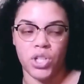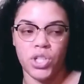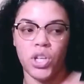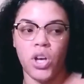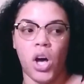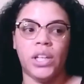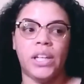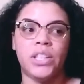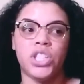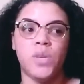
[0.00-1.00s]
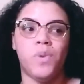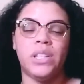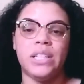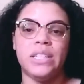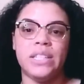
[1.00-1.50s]
She called it, she
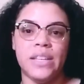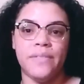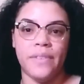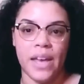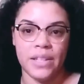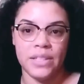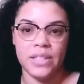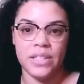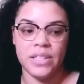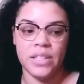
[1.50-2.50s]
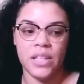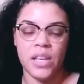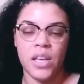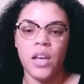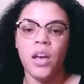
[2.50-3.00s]
wanted defense
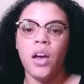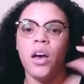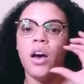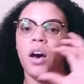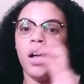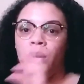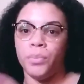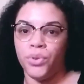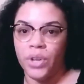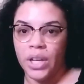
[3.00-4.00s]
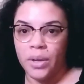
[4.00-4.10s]
on Marie.